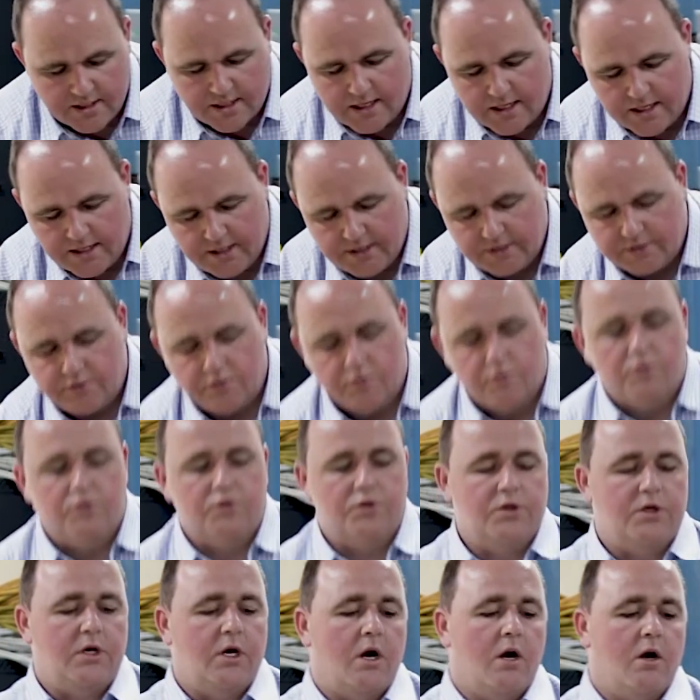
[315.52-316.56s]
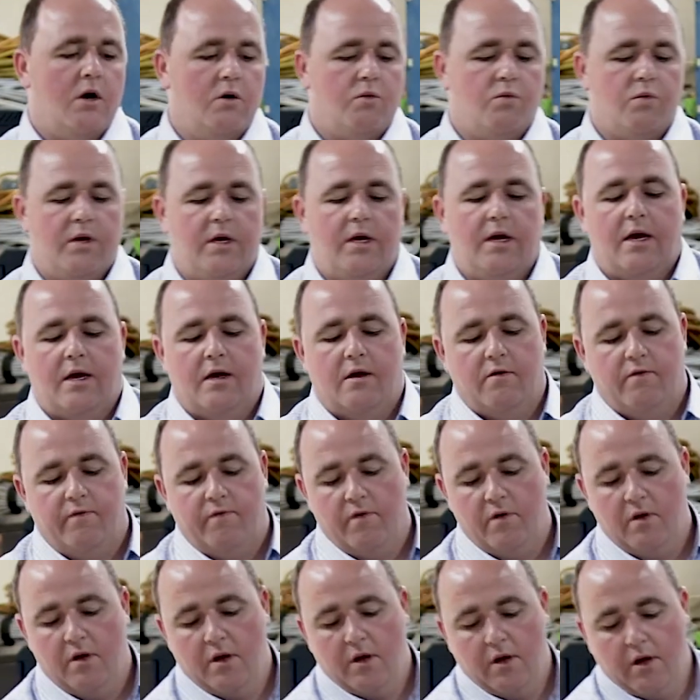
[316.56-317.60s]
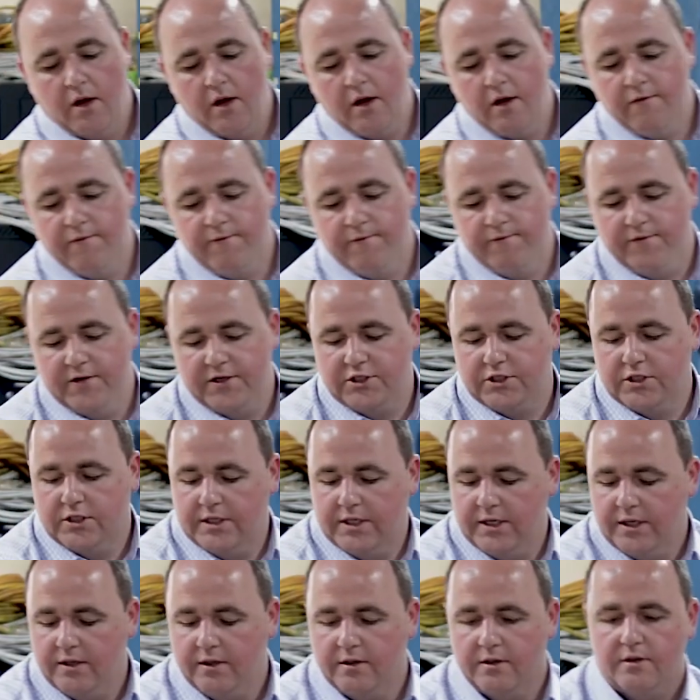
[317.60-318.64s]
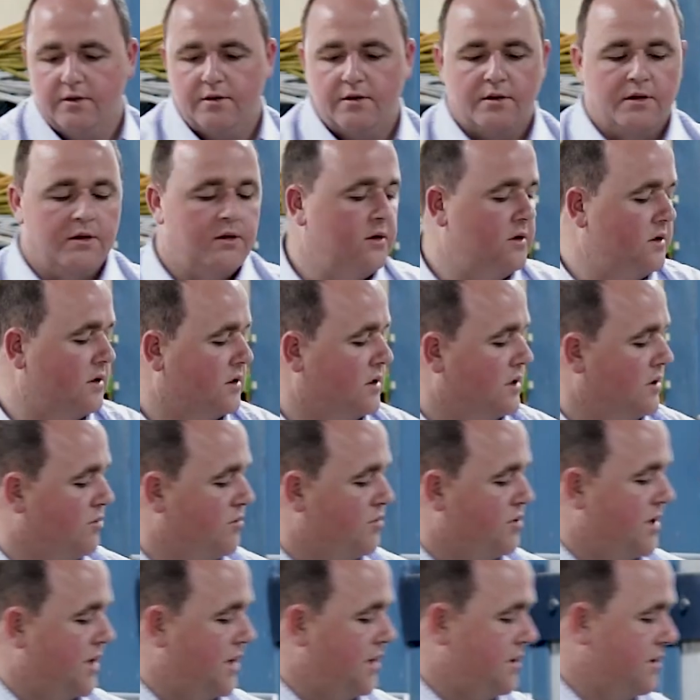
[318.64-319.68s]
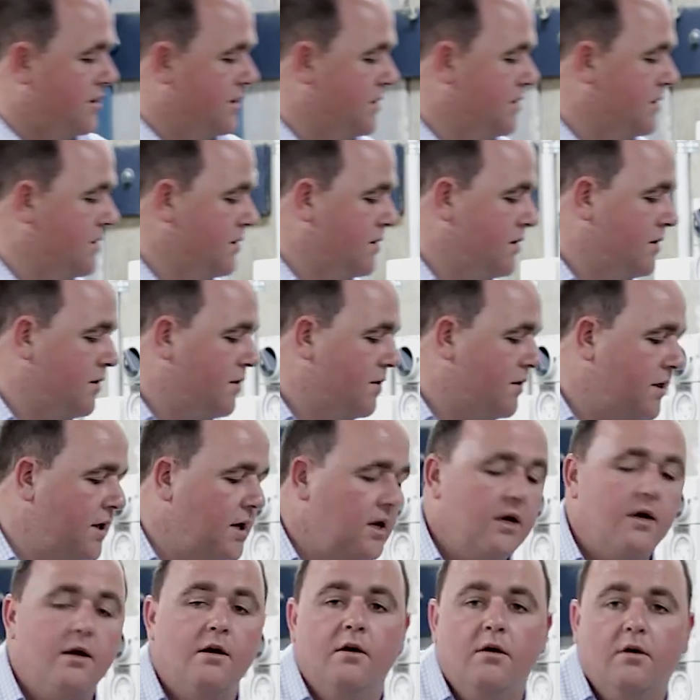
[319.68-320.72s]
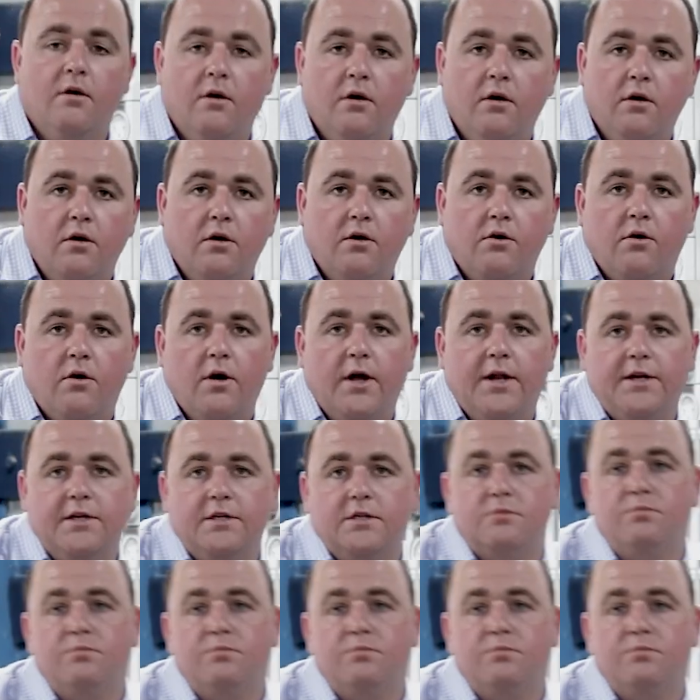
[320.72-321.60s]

and it's good to go. We have officially completed the grinder's